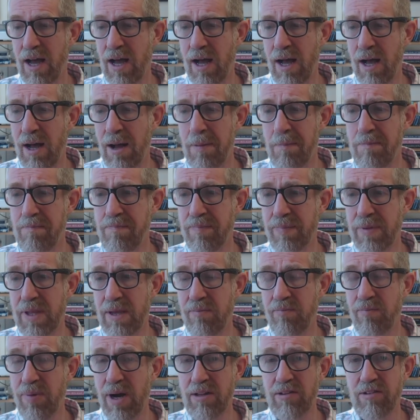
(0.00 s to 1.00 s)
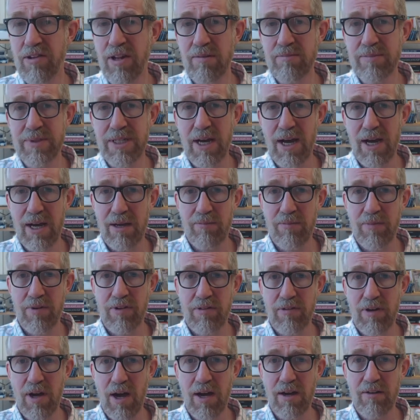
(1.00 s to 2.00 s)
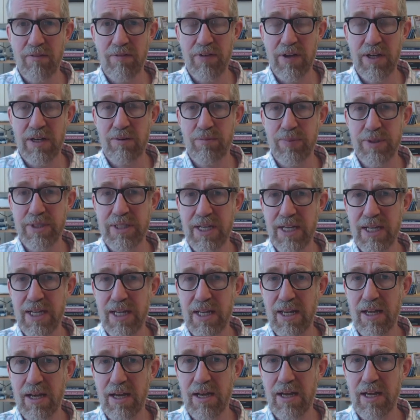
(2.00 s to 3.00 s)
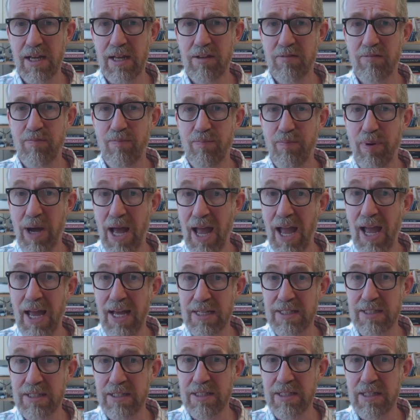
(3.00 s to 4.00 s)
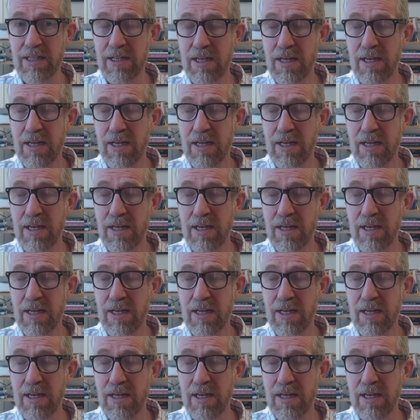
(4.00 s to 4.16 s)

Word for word: Um, but sometimes Huck Finn in particular is banned